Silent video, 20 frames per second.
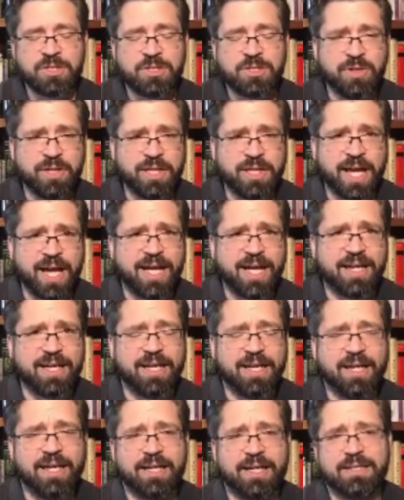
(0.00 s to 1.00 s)
that.
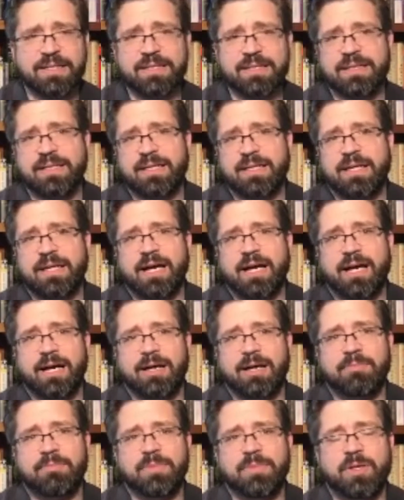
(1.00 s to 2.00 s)
And
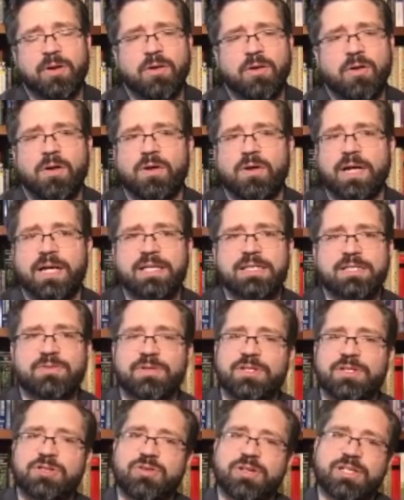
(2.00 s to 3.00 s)
there are all kinds of
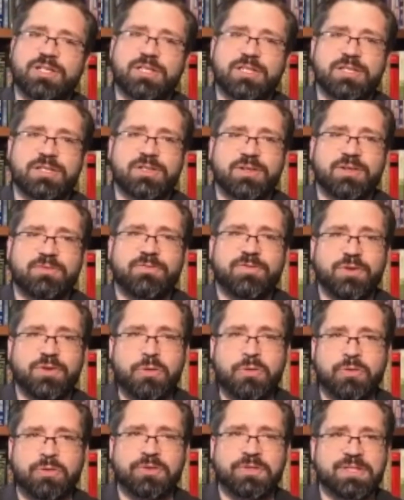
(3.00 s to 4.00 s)
restrictions on
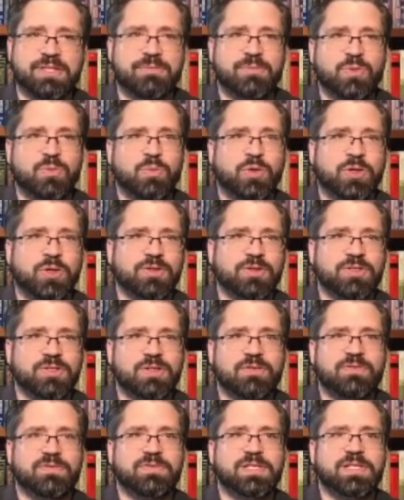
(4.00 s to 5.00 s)
funerals and memorial
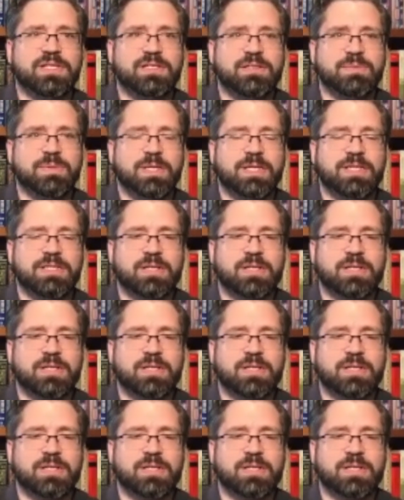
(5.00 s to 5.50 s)
services because of